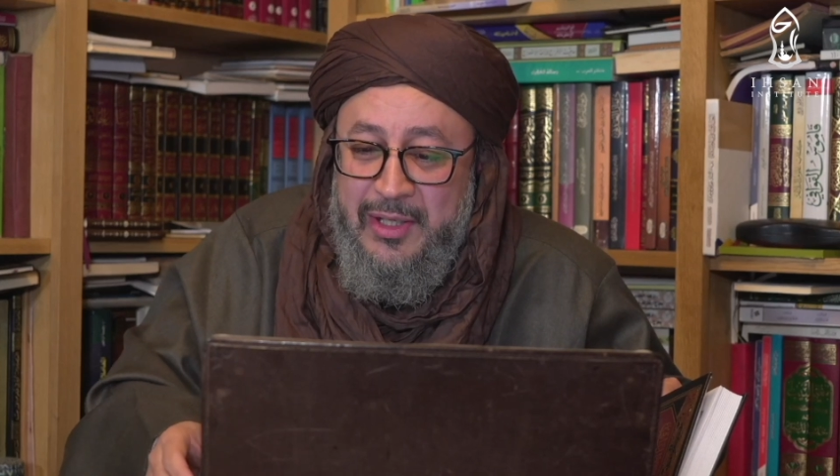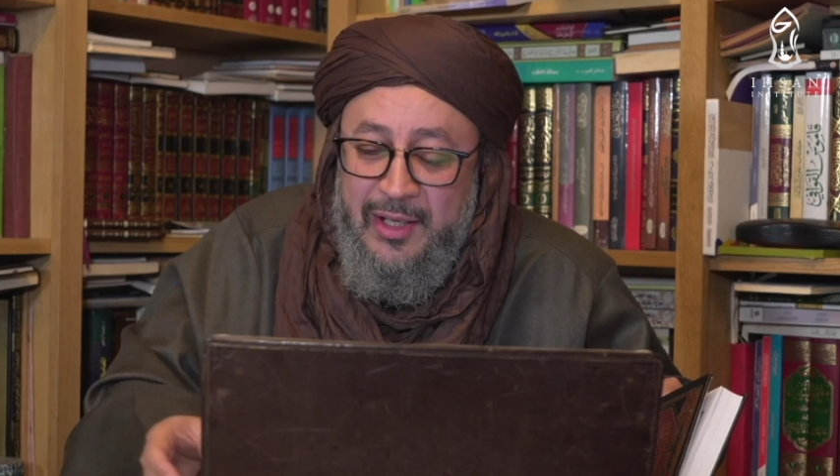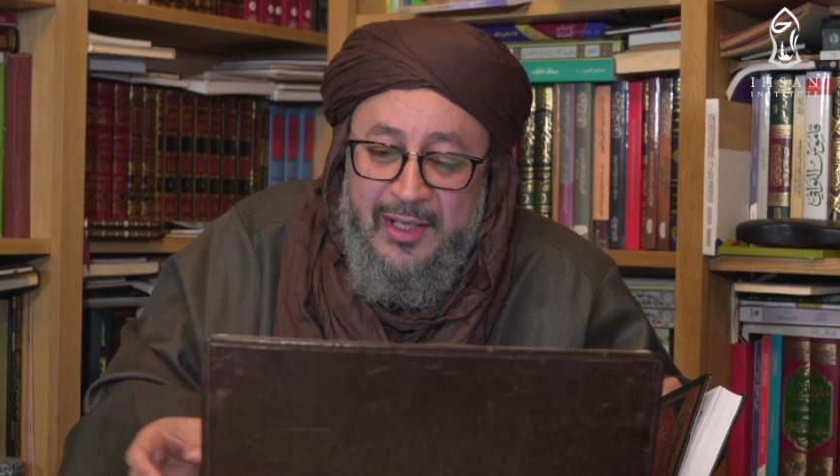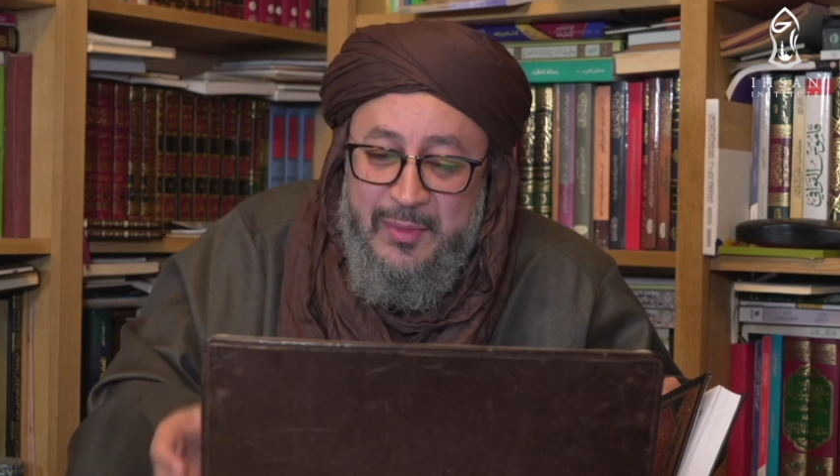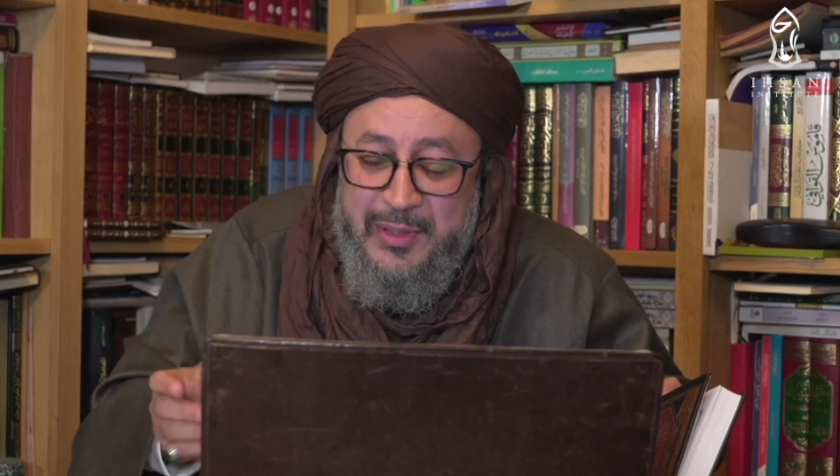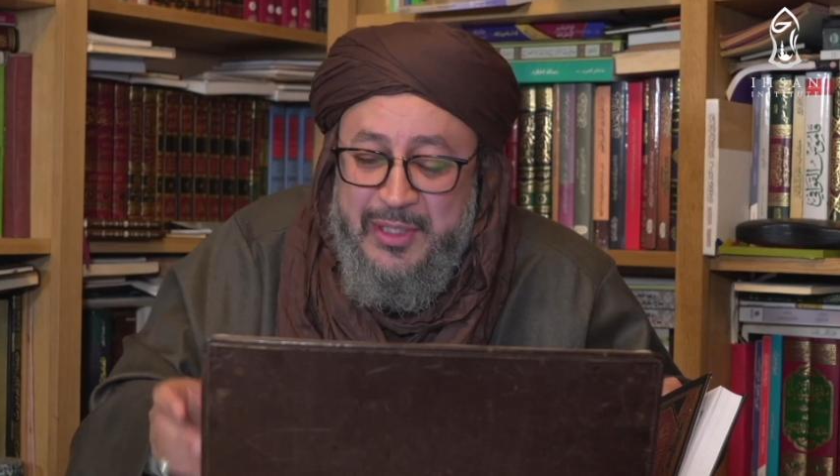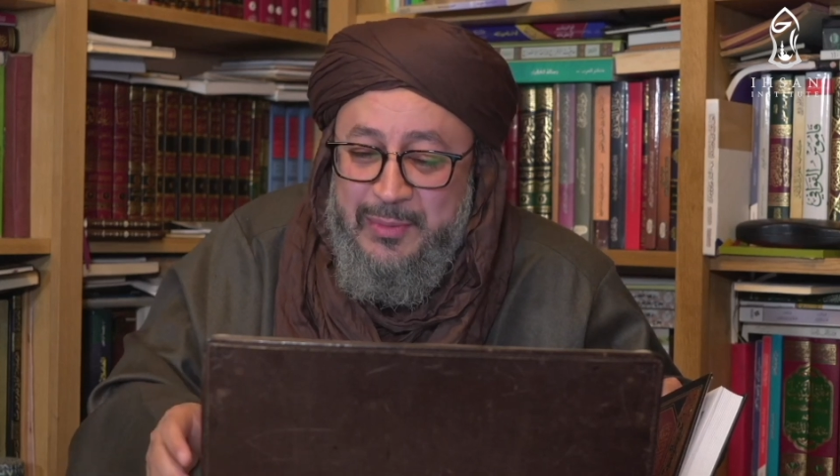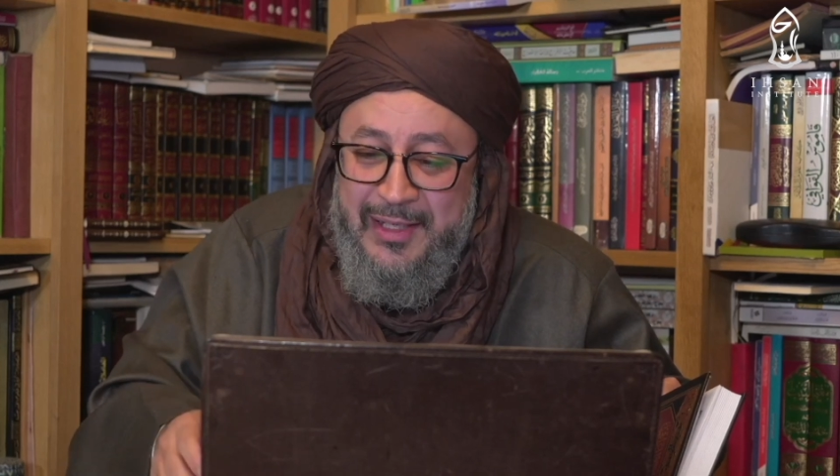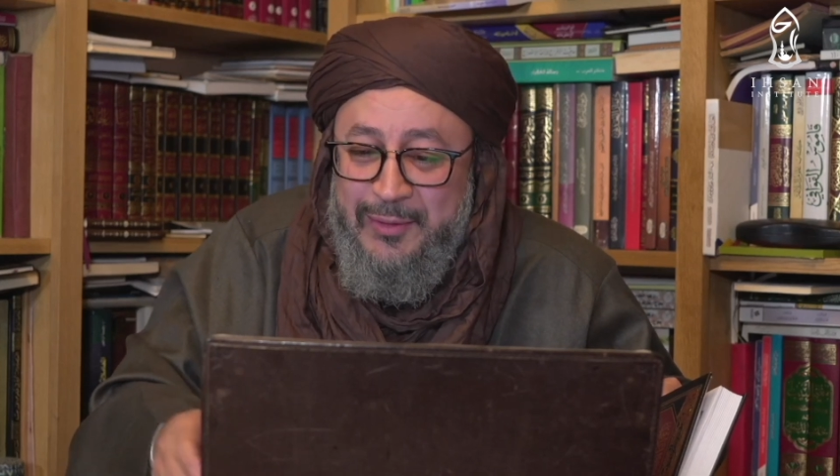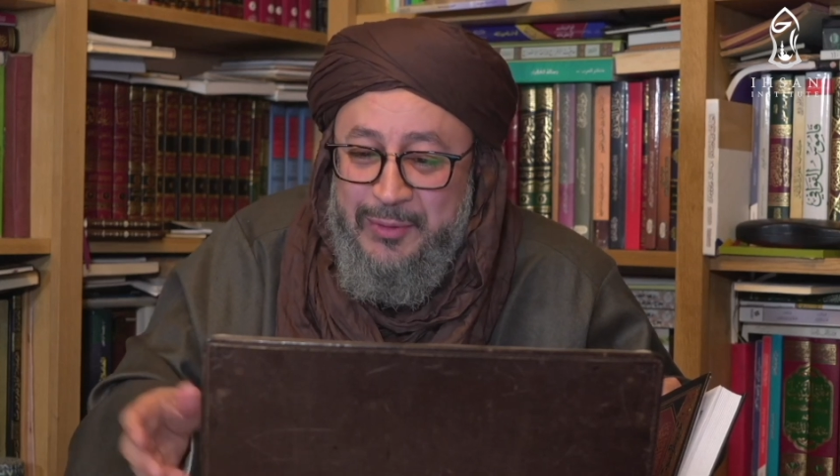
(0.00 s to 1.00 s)
Khalas,
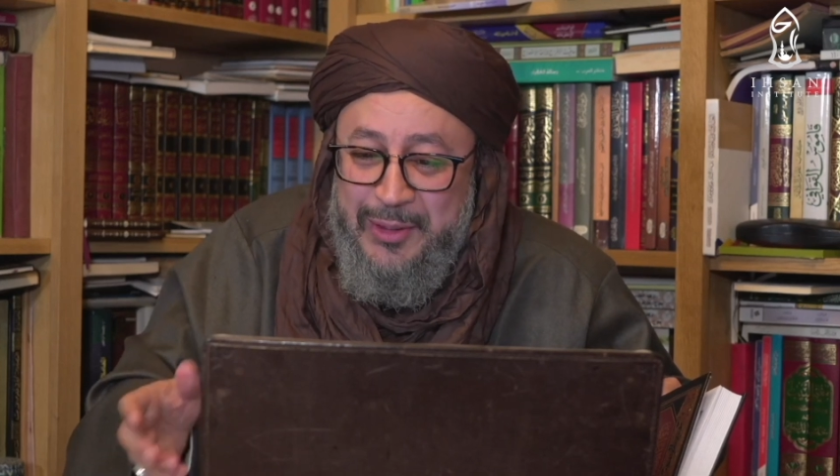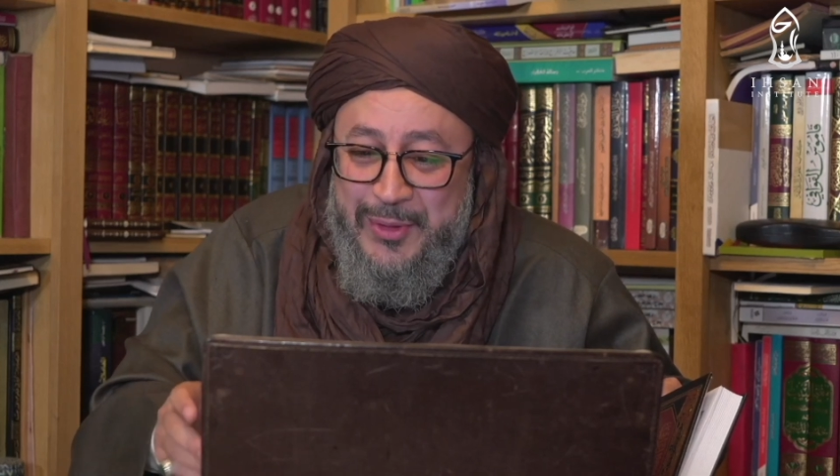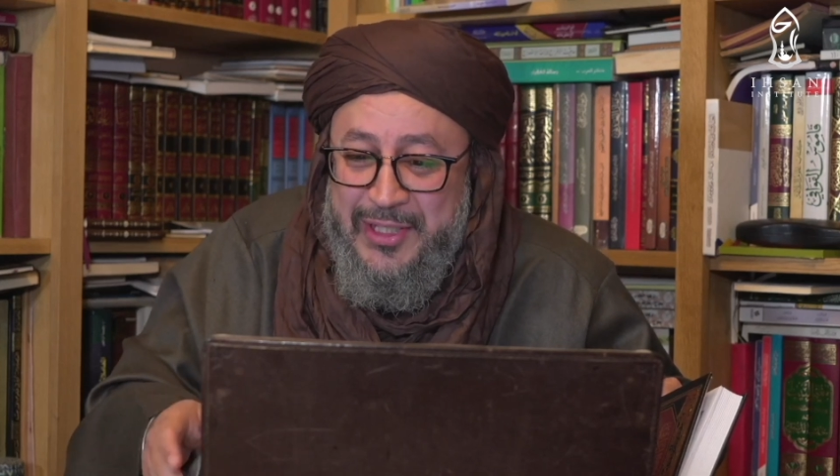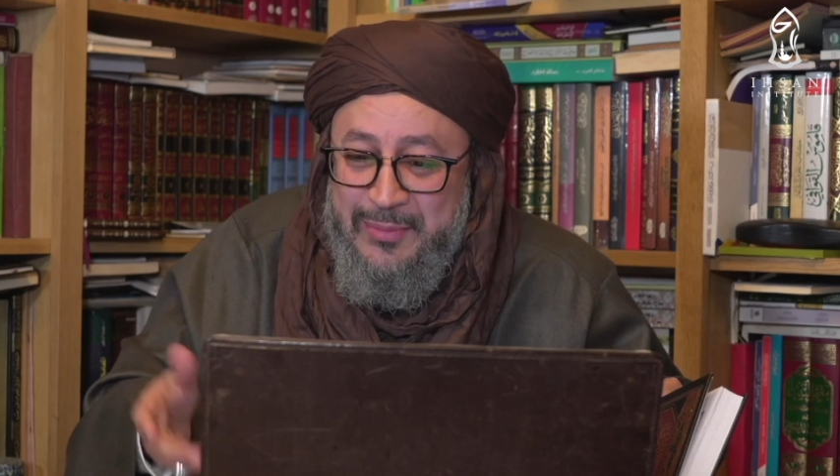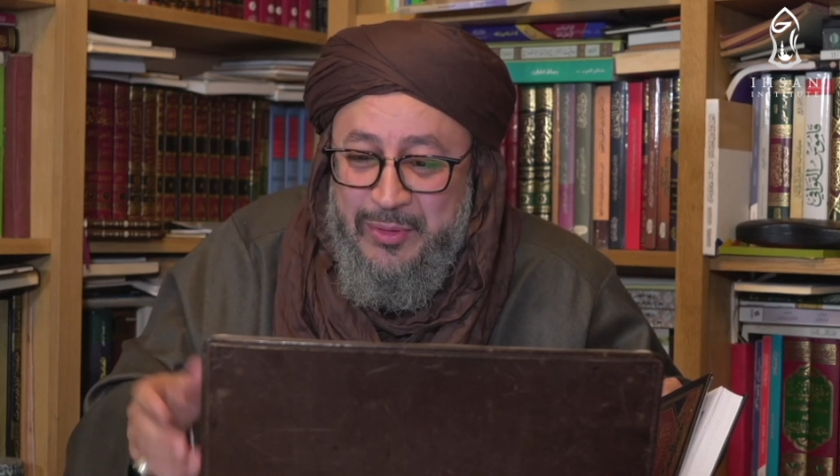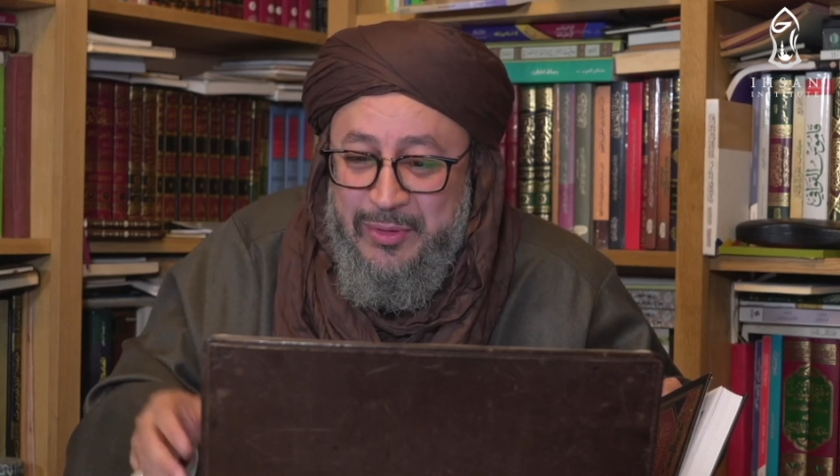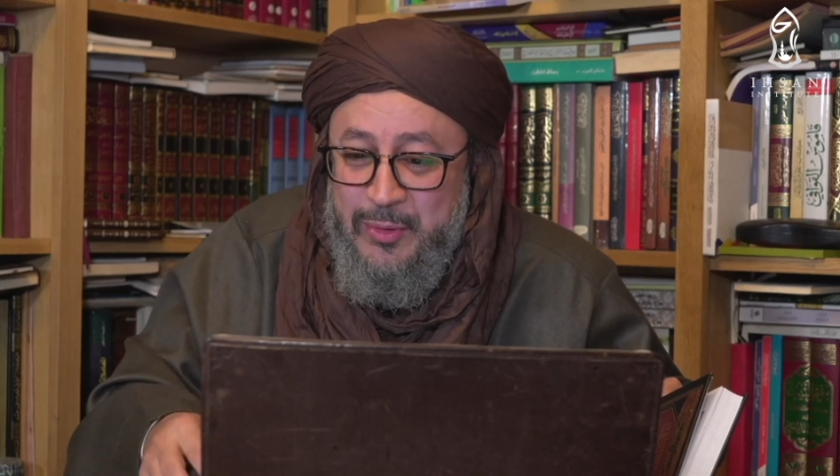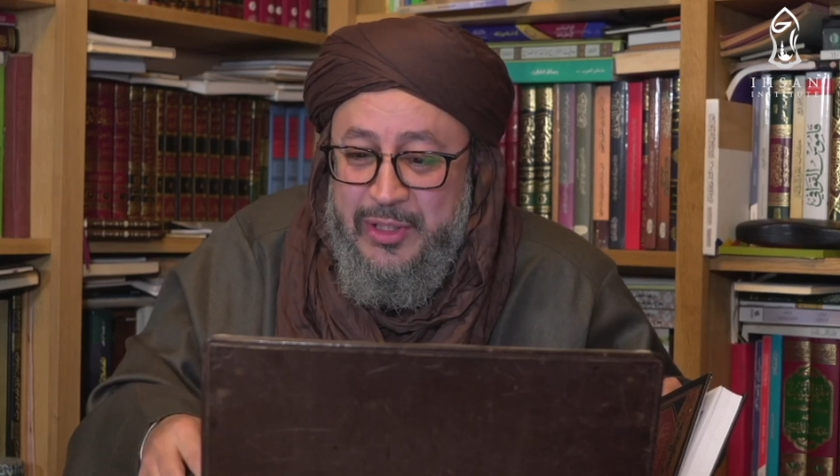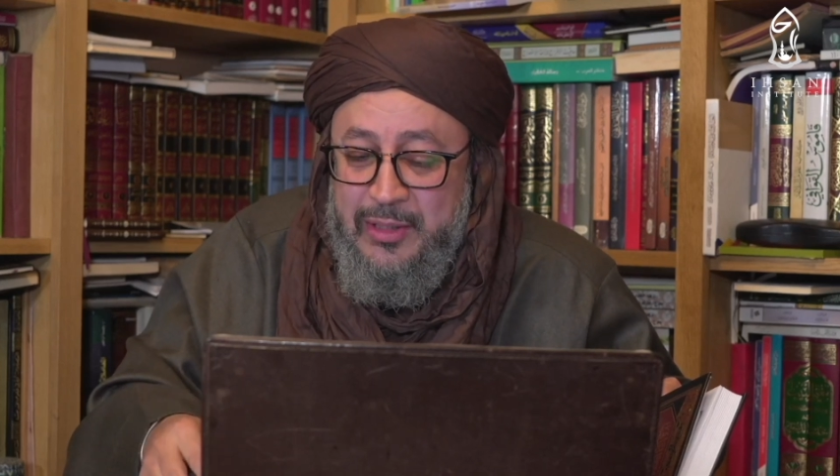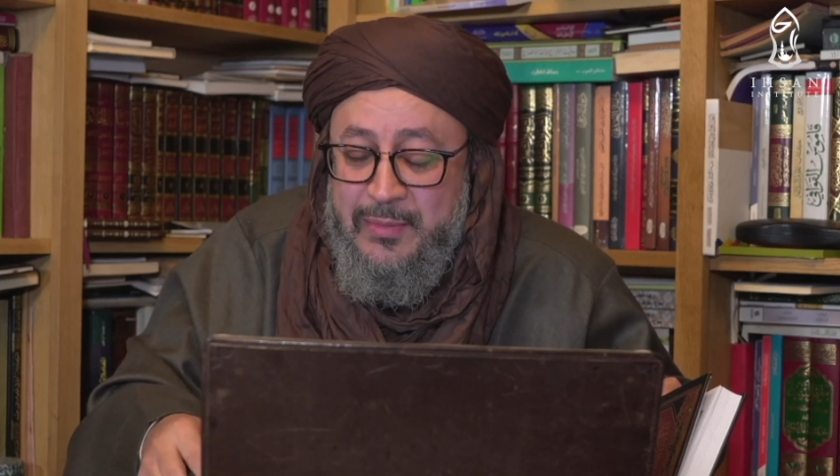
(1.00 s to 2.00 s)
bismillah, we're Muslims, we're
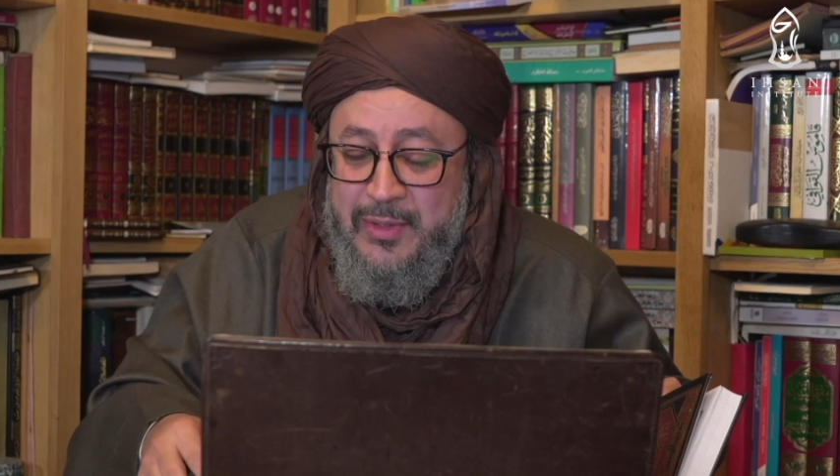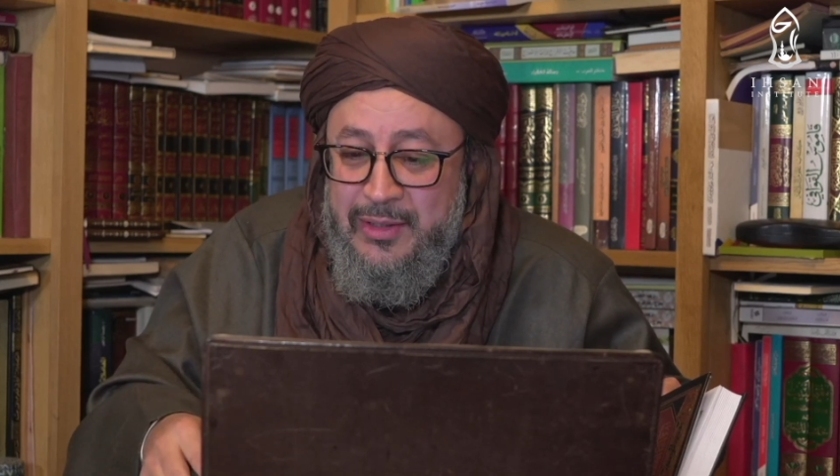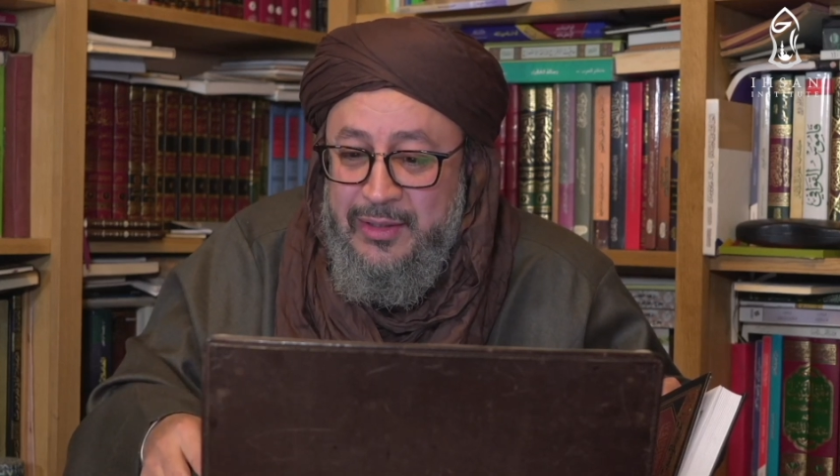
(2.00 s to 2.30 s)
Muslims.